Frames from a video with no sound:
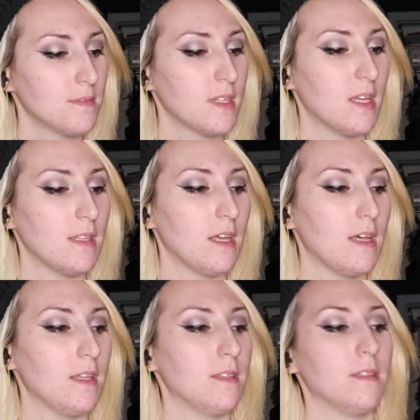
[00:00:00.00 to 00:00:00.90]
And
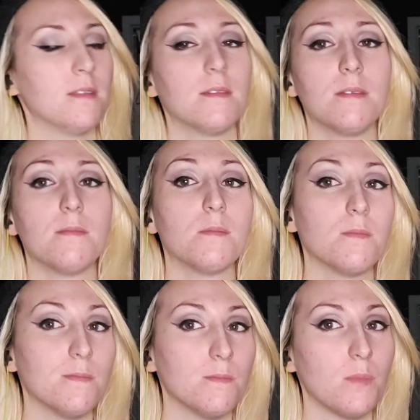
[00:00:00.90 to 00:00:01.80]
then
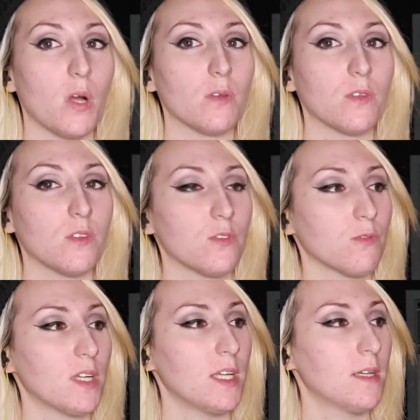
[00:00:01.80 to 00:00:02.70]
Part
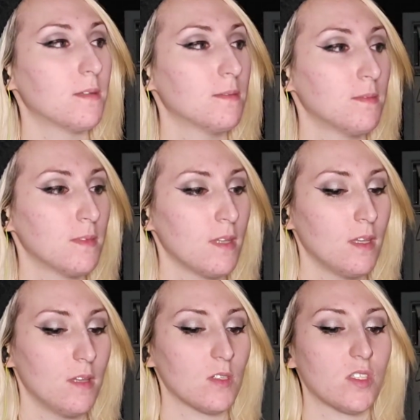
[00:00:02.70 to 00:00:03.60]
3.
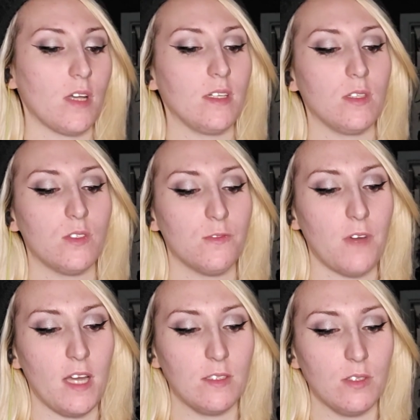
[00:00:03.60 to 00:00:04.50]
Excited to
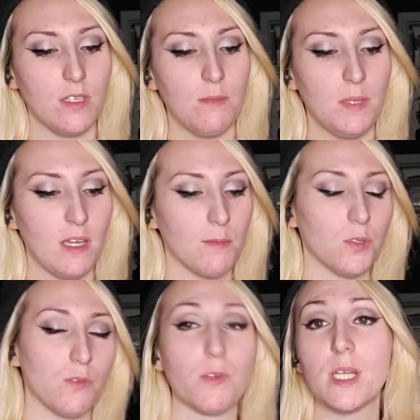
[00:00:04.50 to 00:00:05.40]
finally be able
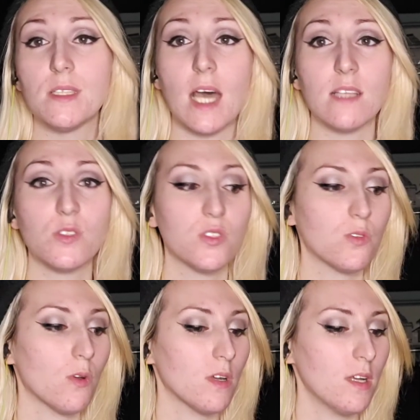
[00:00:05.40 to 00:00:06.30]
to read that
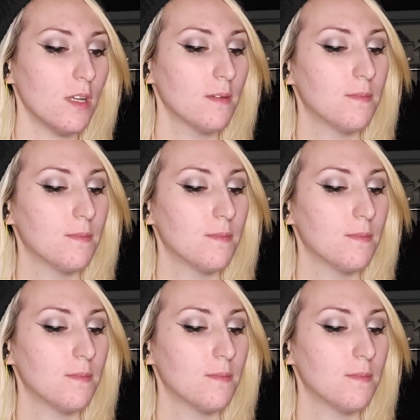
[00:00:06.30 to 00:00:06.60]
story.